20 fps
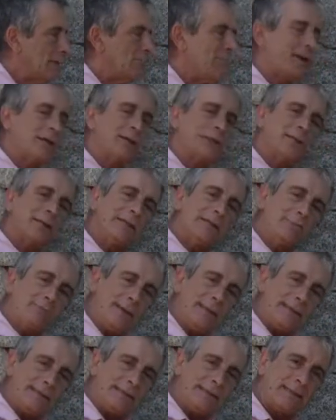because it
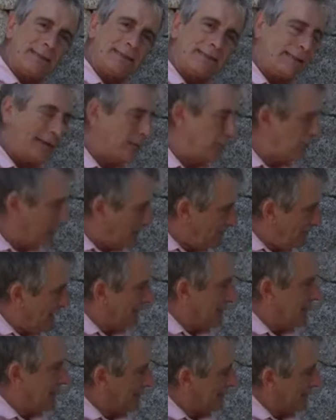depends. Eh? Now
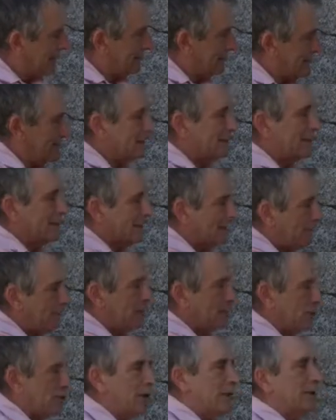imagine that, yes, the
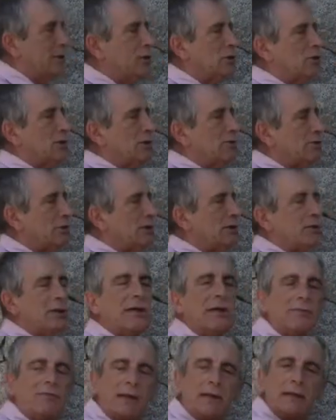temperature and the
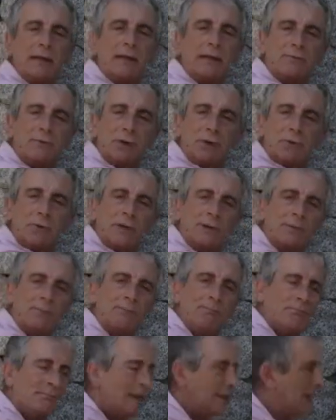concentration are varying everywhere,
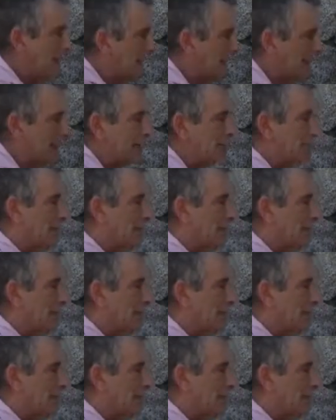and